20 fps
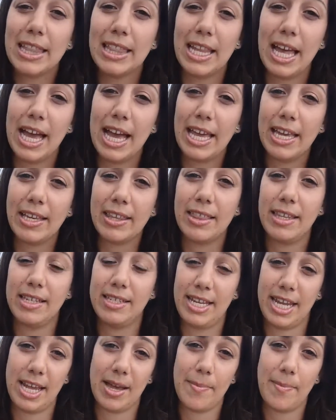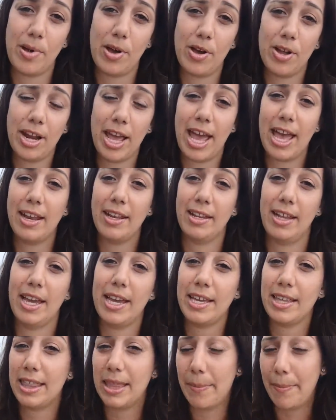like the tampon and
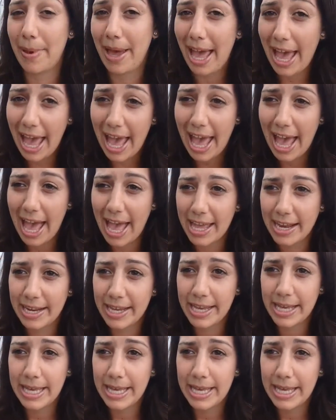like the pad.